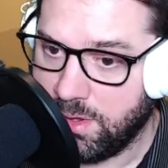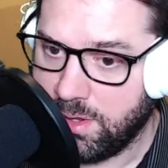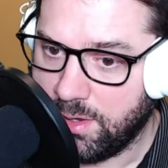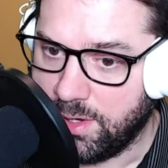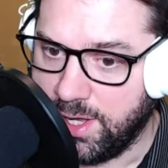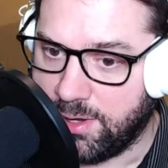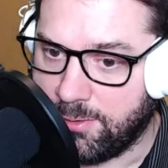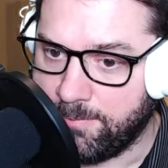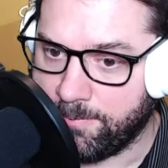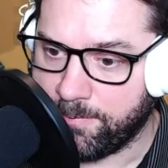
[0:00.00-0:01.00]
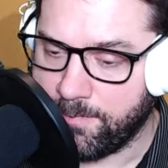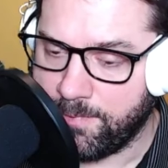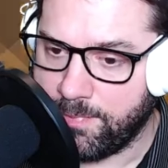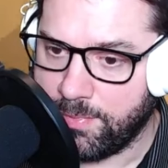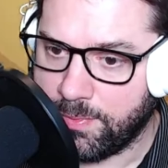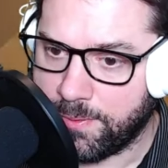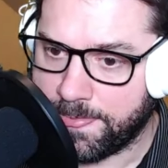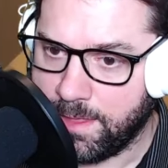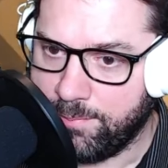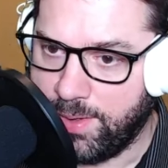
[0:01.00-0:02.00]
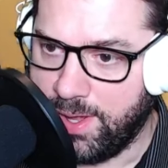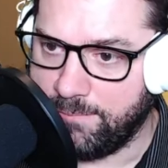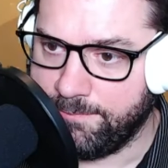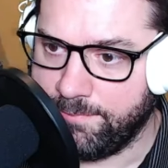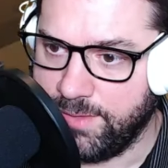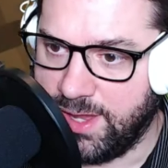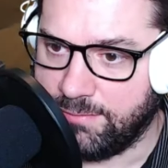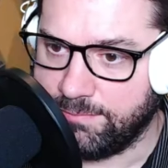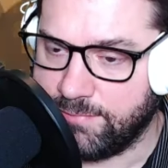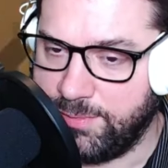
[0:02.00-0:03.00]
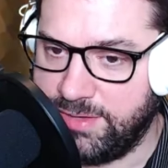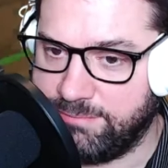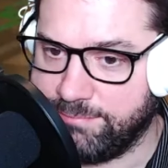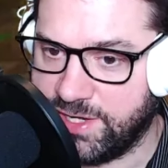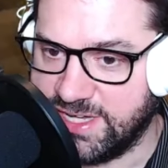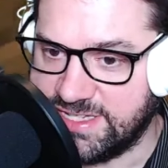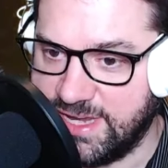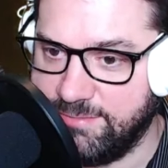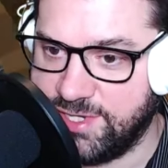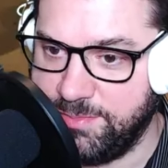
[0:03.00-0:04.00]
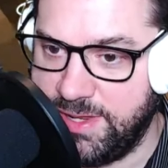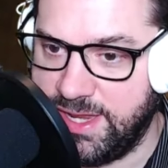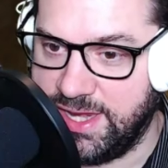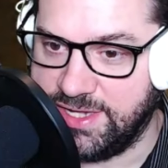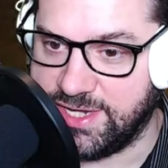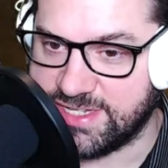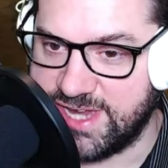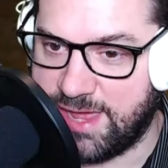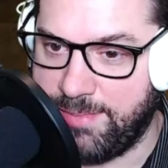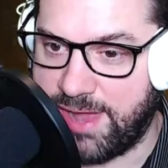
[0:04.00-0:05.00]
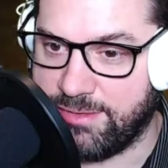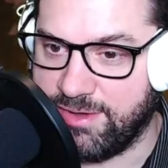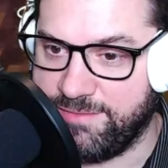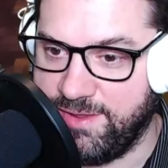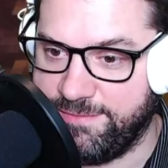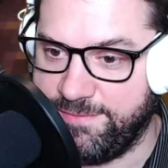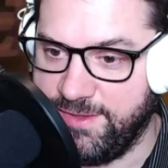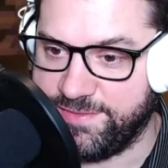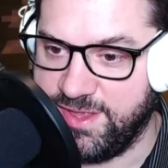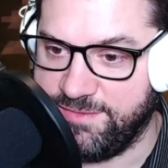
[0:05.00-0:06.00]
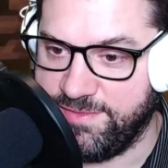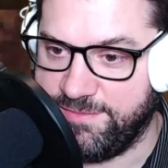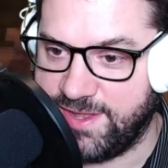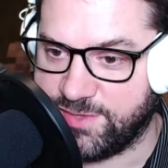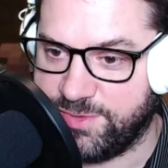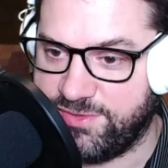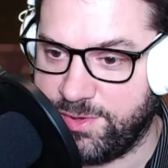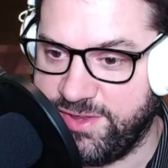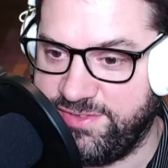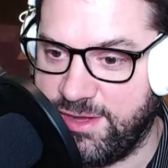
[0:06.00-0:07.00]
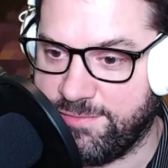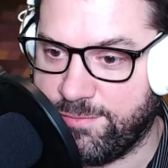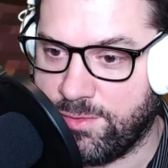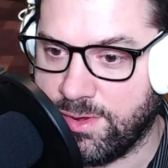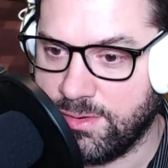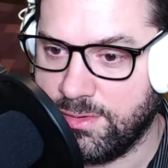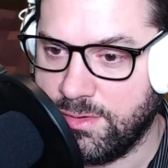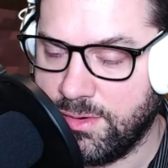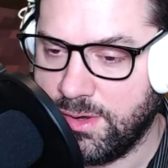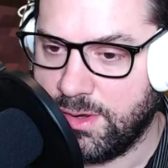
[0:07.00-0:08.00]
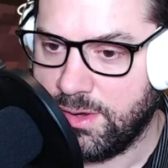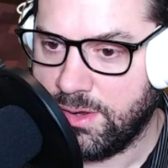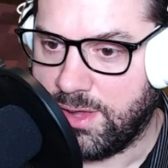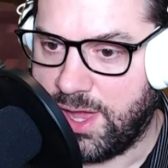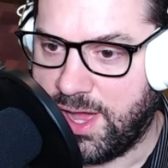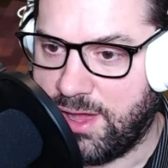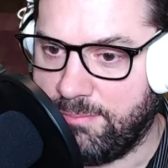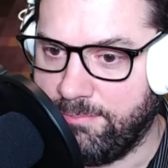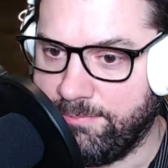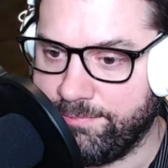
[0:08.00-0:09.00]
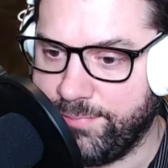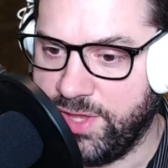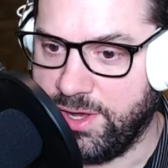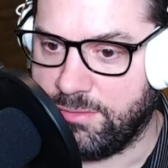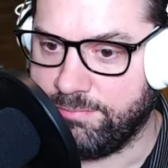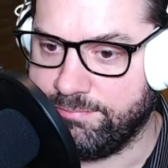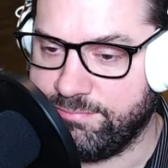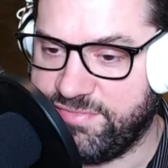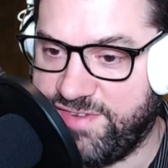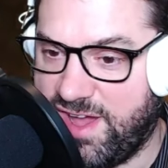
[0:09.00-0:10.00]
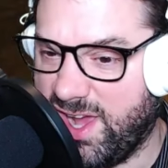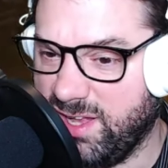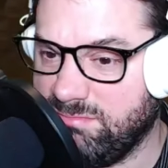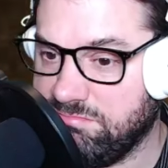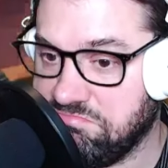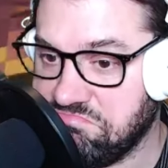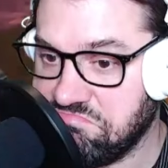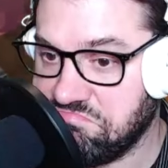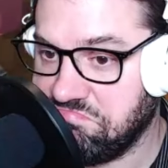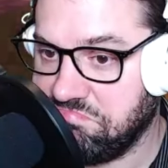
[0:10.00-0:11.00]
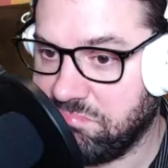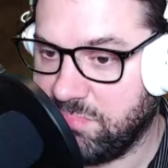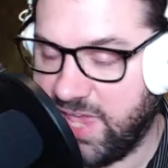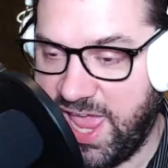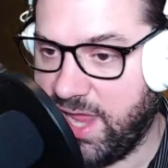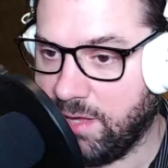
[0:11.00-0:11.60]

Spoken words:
you know. But yeah, I mean, like I said, to me it does not matter if that's what somebody's there for. You know, fine, okay.